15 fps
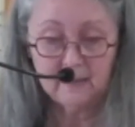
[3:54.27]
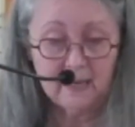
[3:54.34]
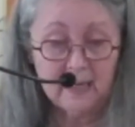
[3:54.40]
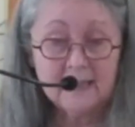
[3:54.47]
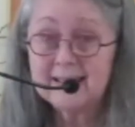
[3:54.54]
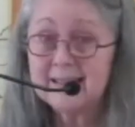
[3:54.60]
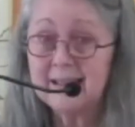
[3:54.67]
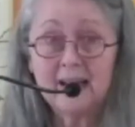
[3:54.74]

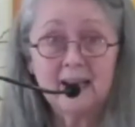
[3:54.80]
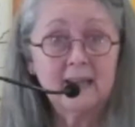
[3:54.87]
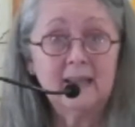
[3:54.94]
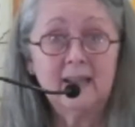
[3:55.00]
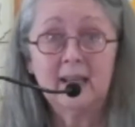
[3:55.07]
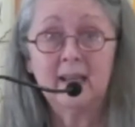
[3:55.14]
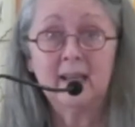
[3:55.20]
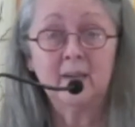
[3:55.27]
has not
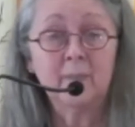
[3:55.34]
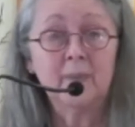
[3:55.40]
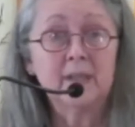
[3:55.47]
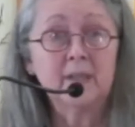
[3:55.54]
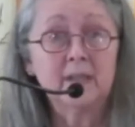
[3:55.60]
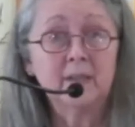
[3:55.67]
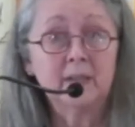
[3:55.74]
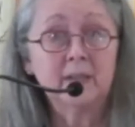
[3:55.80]
yet
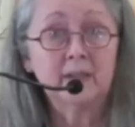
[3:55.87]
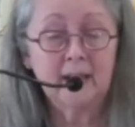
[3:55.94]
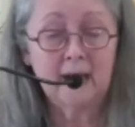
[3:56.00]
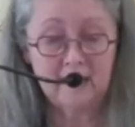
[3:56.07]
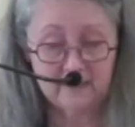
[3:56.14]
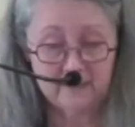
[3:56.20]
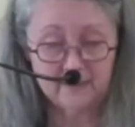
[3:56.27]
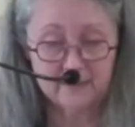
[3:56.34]

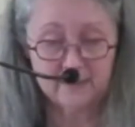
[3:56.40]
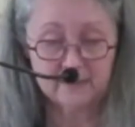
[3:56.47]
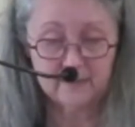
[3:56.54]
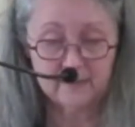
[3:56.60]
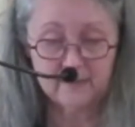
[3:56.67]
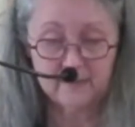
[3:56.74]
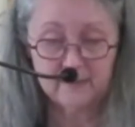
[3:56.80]
materialized.